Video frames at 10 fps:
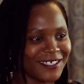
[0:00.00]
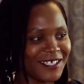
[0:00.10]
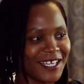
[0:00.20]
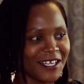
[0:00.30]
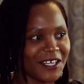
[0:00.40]

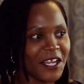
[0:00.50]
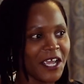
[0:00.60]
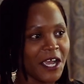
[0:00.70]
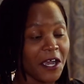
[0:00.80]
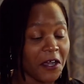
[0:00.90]
and then
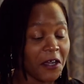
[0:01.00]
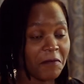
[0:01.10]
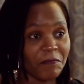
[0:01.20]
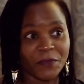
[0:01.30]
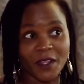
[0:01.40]

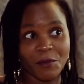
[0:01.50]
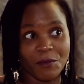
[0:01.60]
by